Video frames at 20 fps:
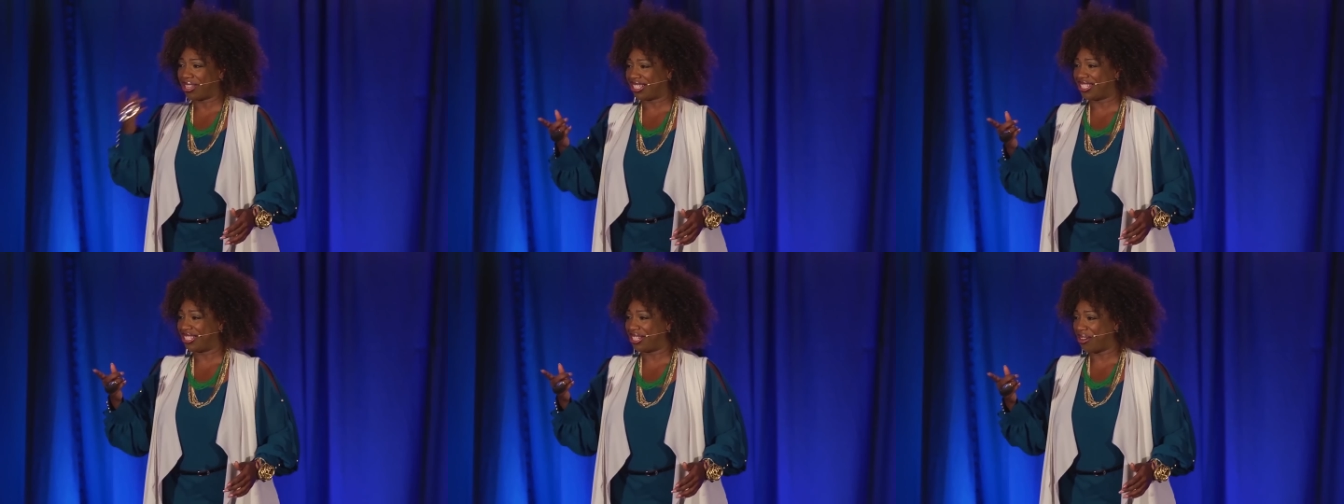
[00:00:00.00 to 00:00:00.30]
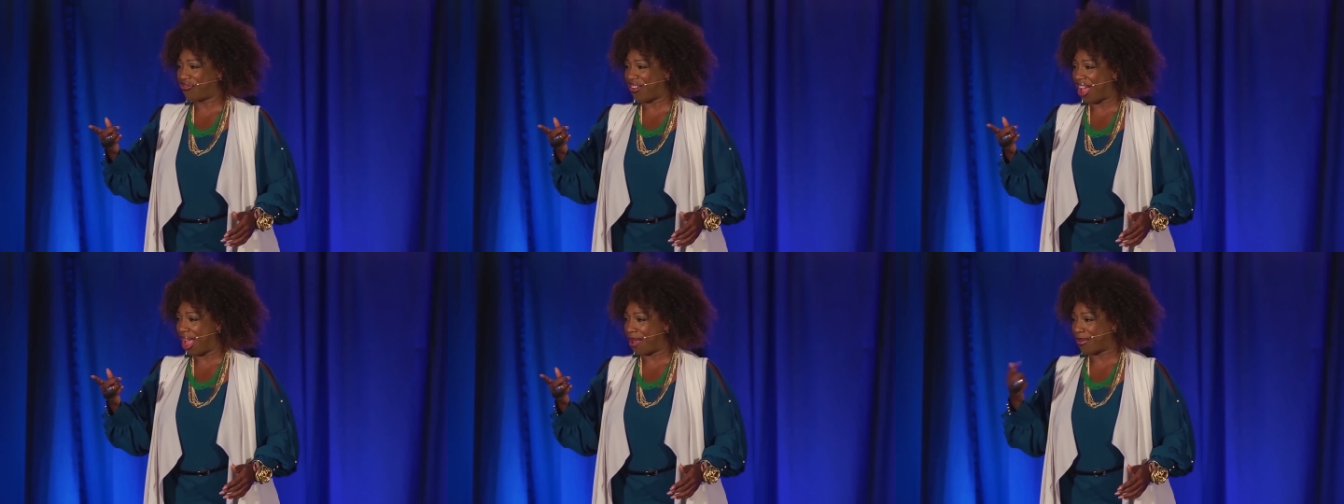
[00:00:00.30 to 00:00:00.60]
get to
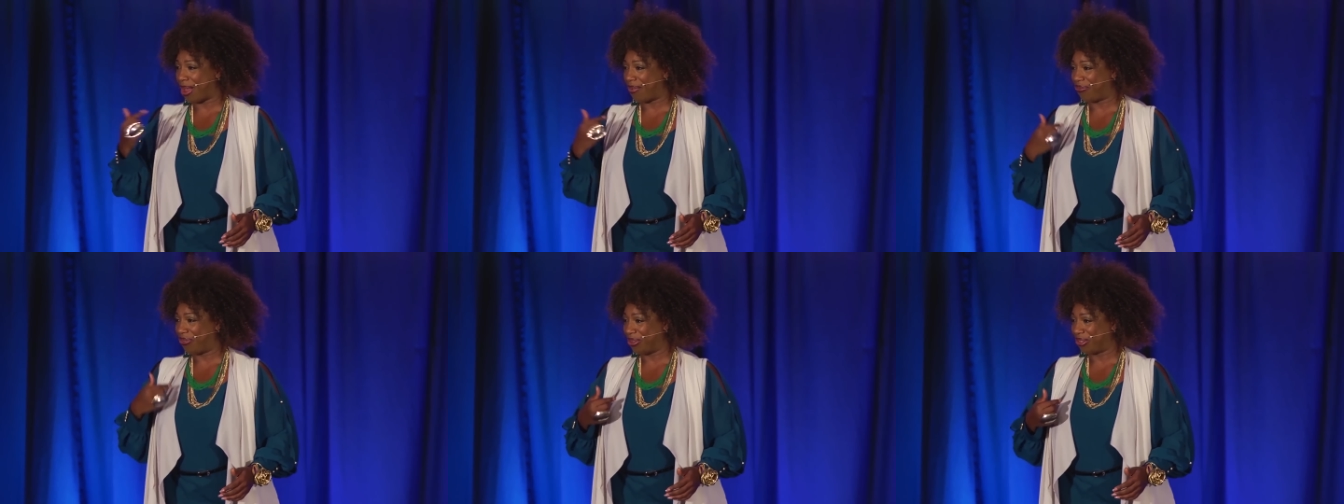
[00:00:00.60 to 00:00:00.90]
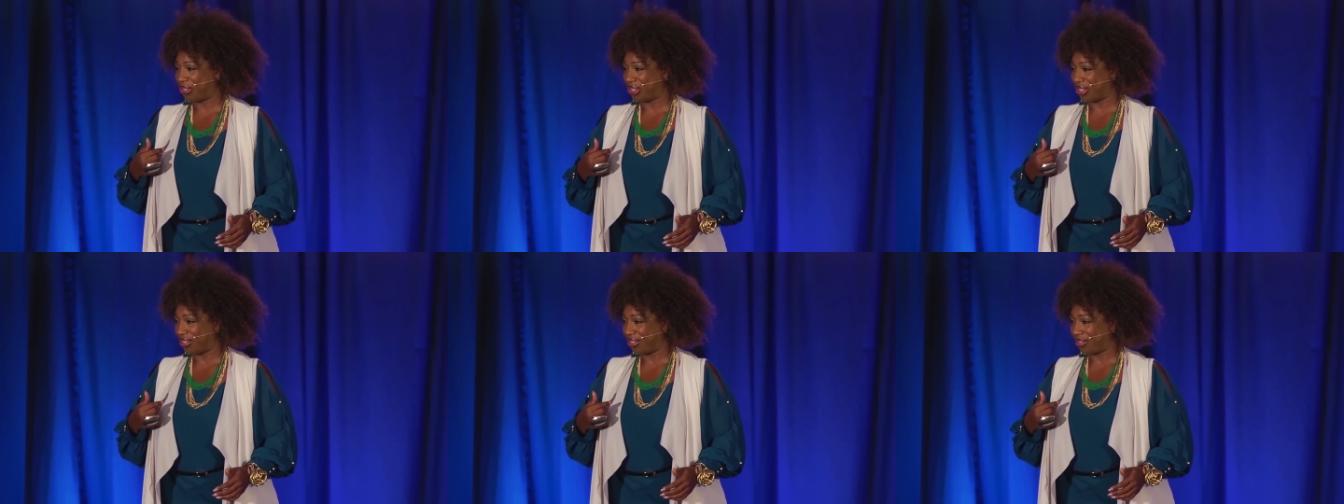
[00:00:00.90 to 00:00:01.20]
define my
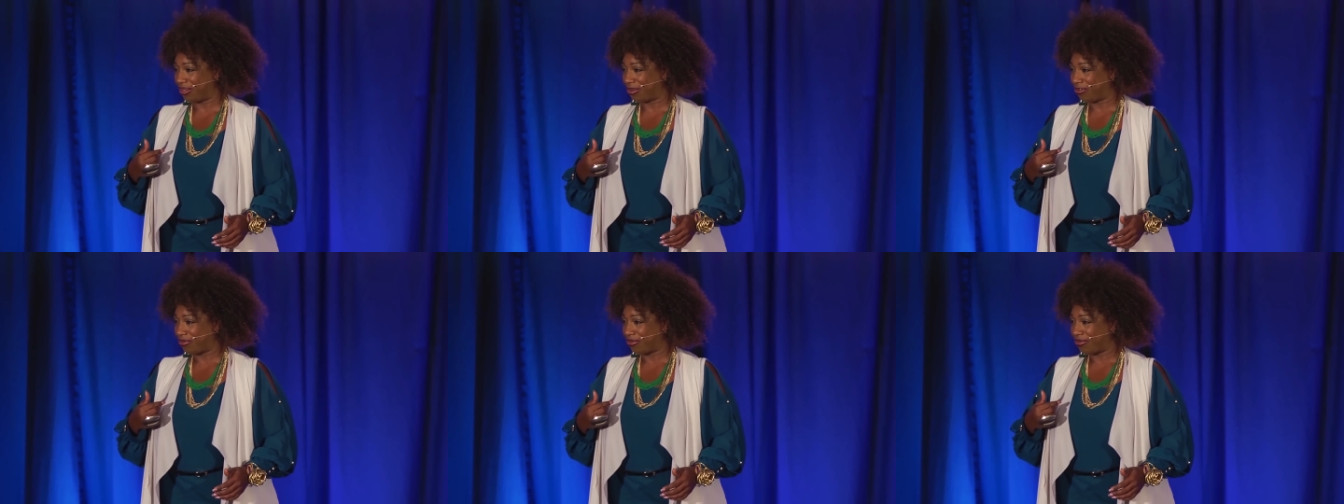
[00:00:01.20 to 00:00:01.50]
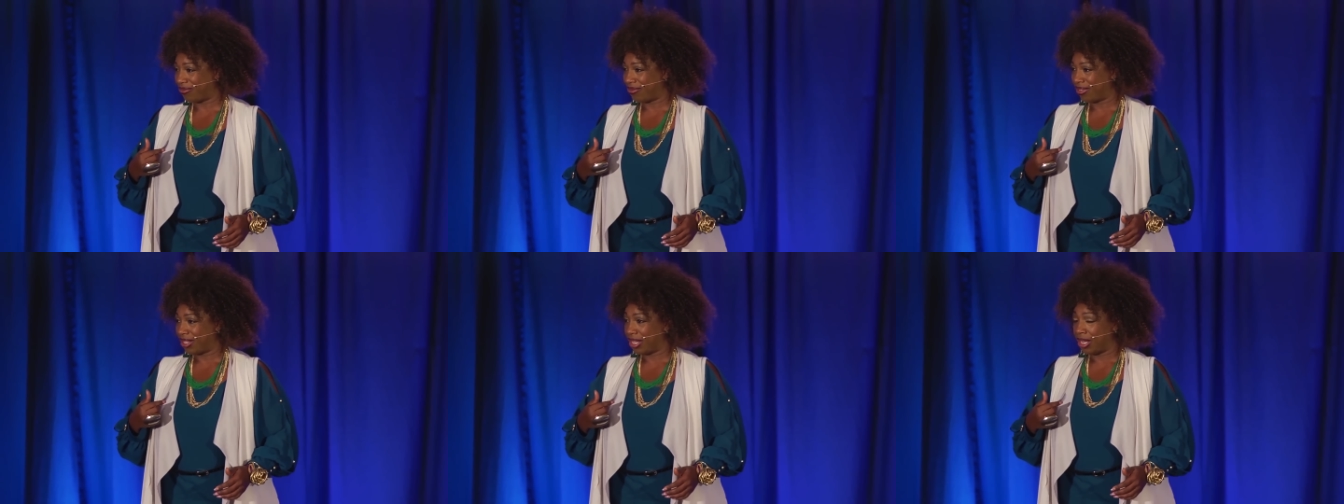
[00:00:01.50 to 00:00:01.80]
future.
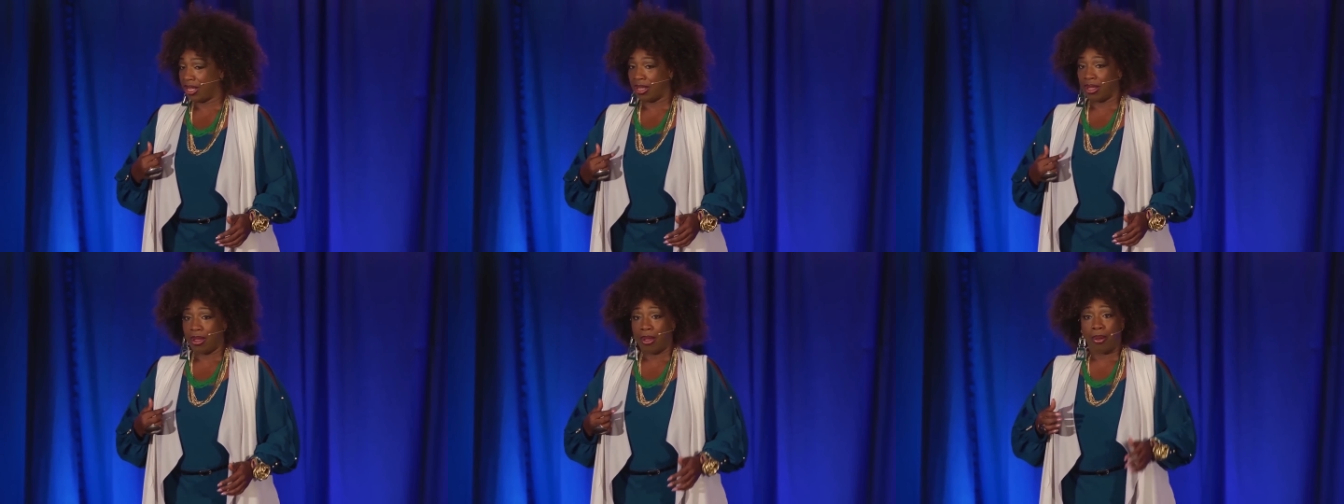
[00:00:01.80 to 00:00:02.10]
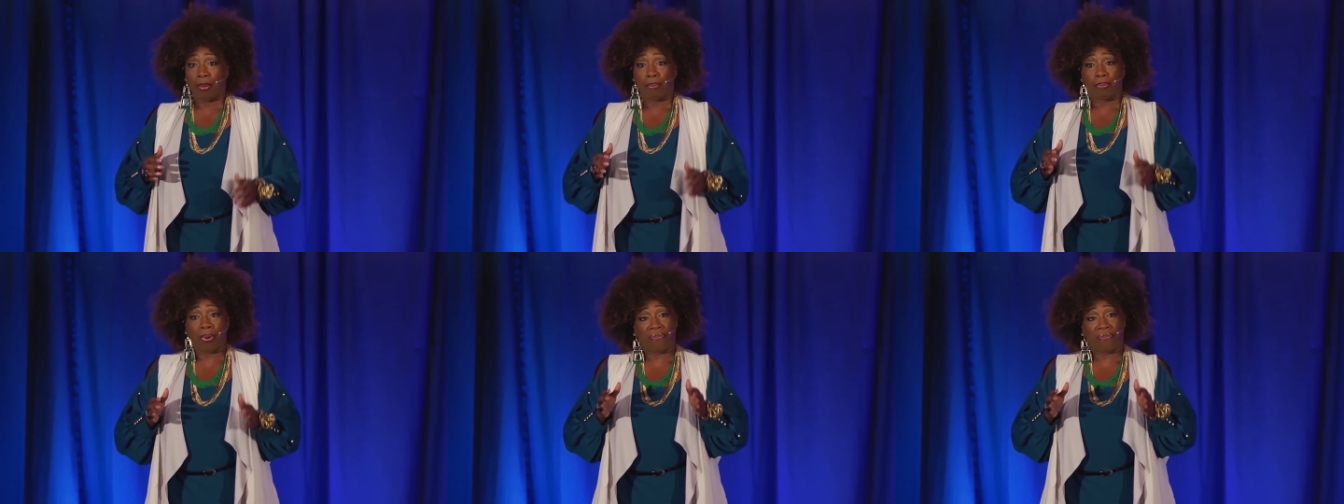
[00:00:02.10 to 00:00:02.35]
Yes, yes.